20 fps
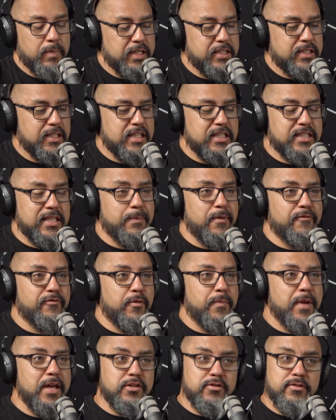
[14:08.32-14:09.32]
basically the same
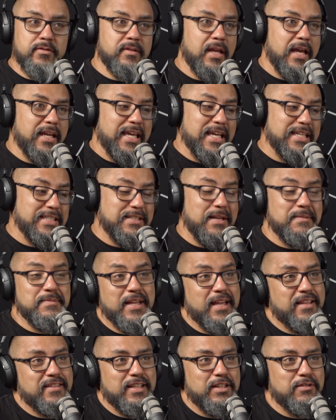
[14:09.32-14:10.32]
information. I guess I
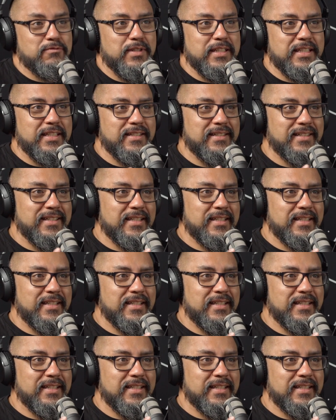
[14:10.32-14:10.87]
mean I didn't really,